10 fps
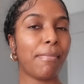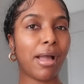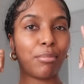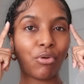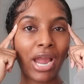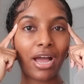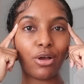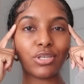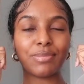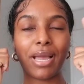my
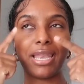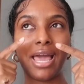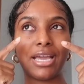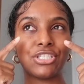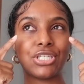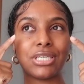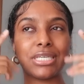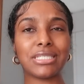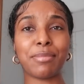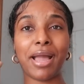brows, my
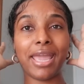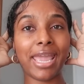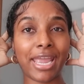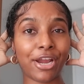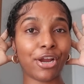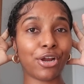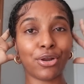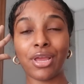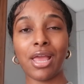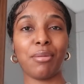lashes, my
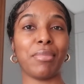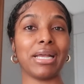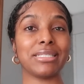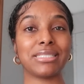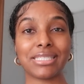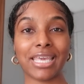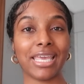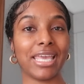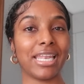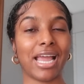hair, my
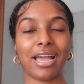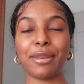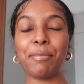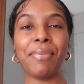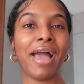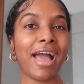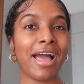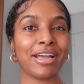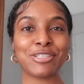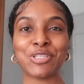skin. I gotta pack.